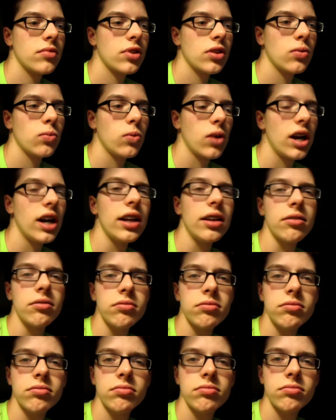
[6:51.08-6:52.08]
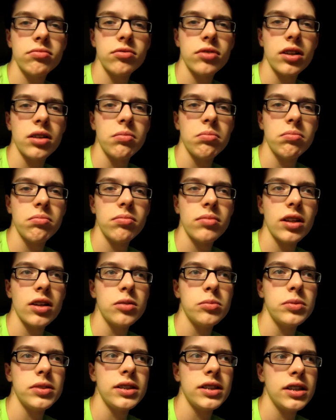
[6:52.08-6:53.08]
writing from, that
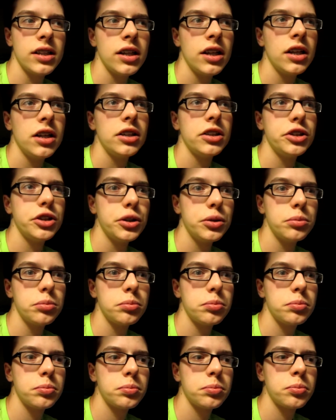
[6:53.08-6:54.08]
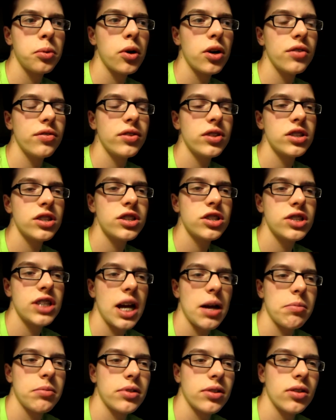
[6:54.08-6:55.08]
would be 2 point of views in a
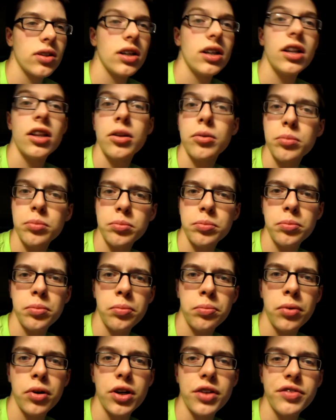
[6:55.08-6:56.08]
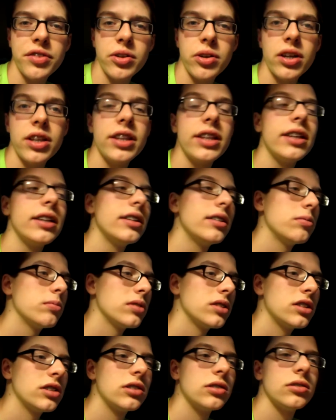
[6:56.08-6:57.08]
chapter, another point of view in the
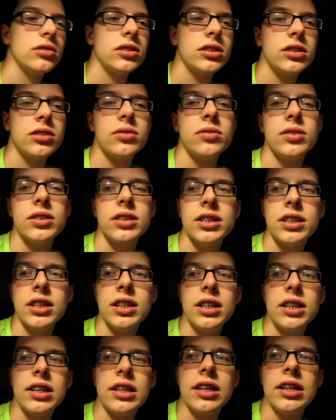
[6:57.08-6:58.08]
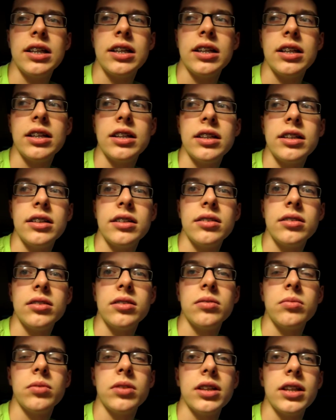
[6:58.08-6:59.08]
original. So
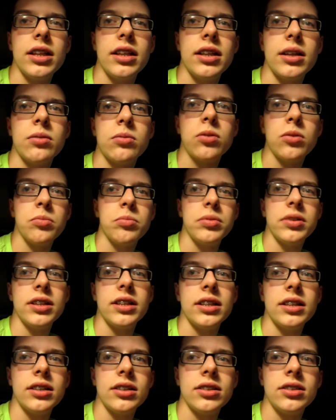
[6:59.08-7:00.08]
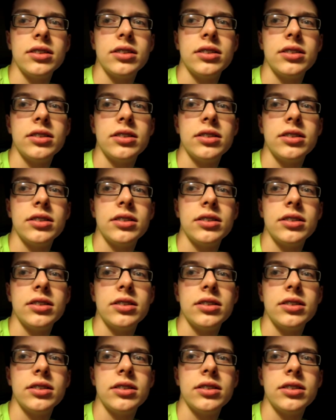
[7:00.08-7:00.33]
really there won't be...